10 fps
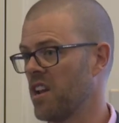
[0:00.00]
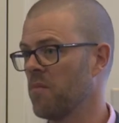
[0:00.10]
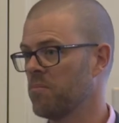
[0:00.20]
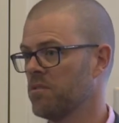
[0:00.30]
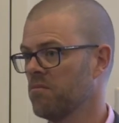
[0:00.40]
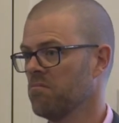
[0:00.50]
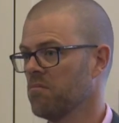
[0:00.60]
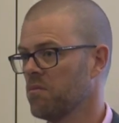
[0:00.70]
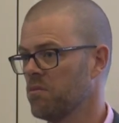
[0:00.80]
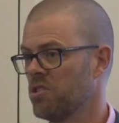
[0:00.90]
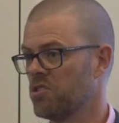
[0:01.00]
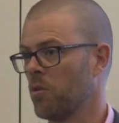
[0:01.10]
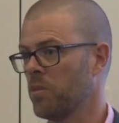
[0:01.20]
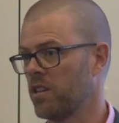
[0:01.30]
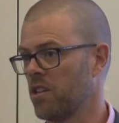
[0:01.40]
it up, you're
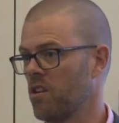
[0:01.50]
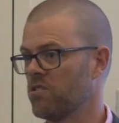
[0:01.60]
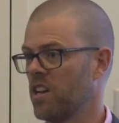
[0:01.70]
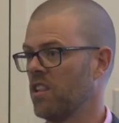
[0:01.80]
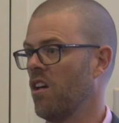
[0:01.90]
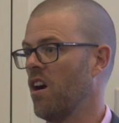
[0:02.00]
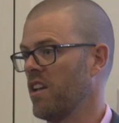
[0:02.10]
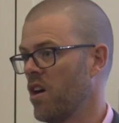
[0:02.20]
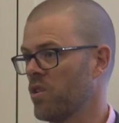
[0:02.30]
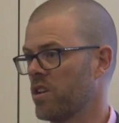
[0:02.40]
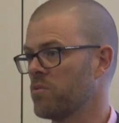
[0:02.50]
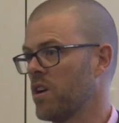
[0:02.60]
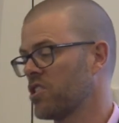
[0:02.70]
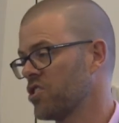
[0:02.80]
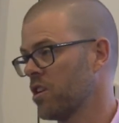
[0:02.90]
stopping, sunlight, algae
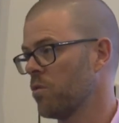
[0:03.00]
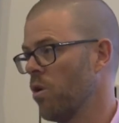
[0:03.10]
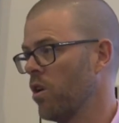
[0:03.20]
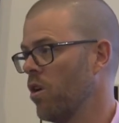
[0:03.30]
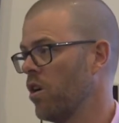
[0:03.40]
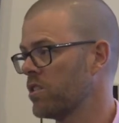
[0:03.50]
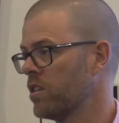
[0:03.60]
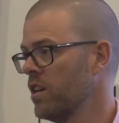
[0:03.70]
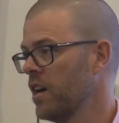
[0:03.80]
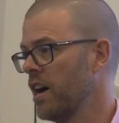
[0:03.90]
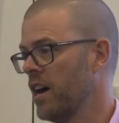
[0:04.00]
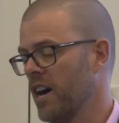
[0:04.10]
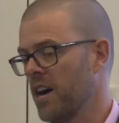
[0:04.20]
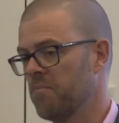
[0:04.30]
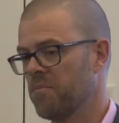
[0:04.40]
production and whatnot.
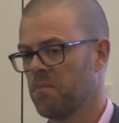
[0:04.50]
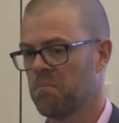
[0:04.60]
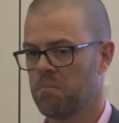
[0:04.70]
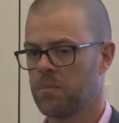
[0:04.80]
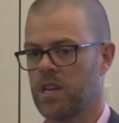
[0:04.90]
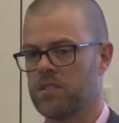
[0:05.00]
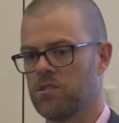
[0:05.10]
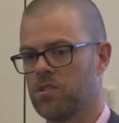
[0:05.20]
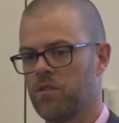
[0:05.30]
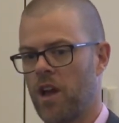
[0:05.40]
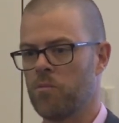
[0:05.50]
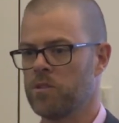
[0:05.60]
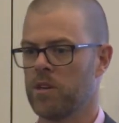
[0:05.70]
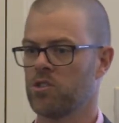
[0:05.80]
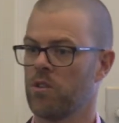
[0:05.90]
Doesn't sort of help as
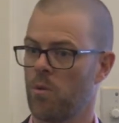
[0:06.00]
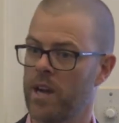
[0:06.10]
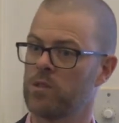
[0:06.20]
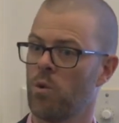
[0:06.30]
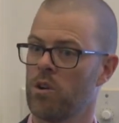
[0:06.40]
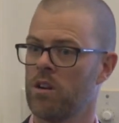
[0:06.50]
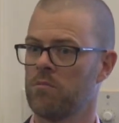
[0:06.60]
much on a wastewater